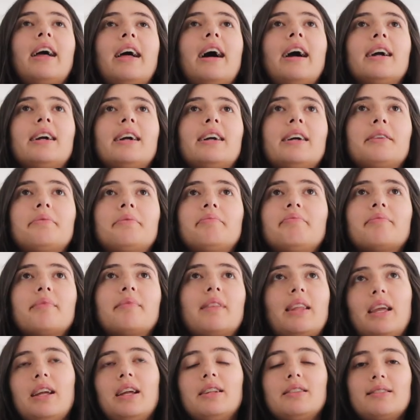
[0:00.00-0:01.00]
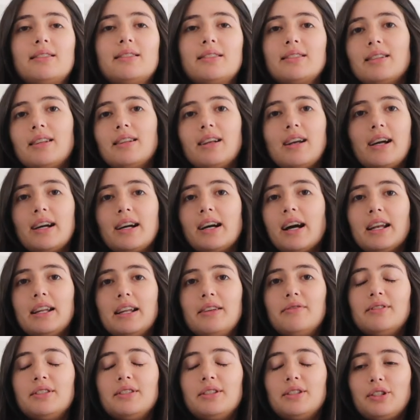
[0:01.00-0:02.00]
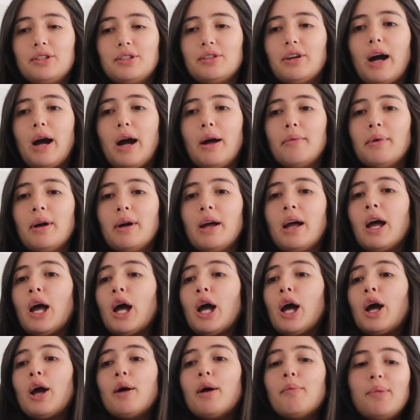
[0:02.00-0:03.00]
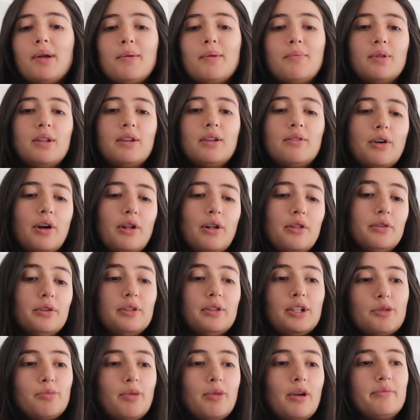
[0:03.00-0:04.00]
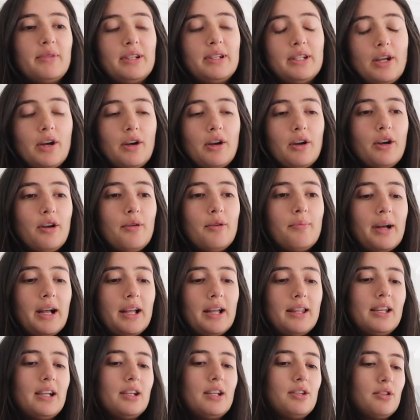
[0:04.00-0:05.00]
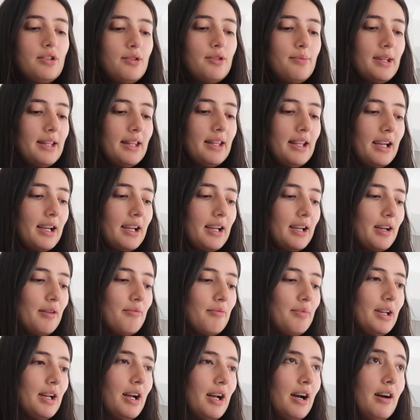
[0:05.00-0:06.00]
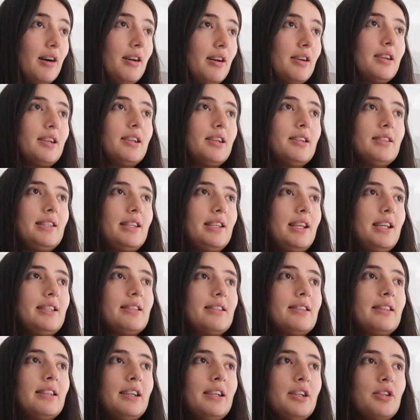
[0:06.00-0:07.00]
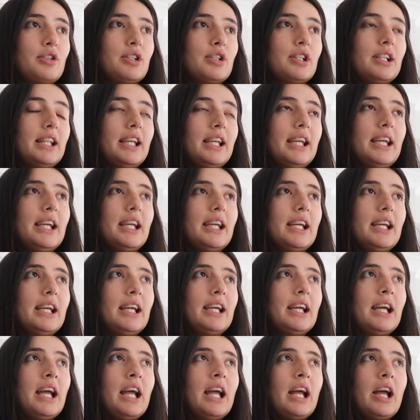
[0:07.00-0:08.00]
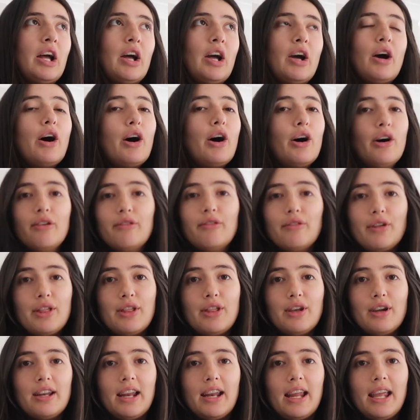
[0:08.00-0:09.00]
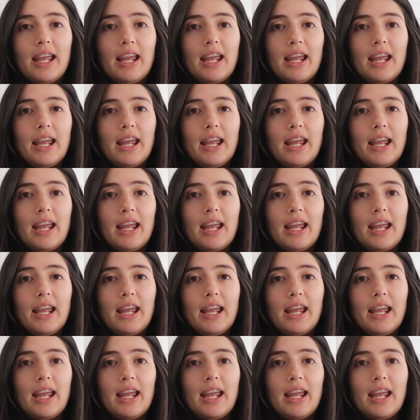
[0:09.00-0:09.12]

like it's, I can't even describe. People that have gone through this probably know, but I think it's just been like a bit harder because he's literally over 30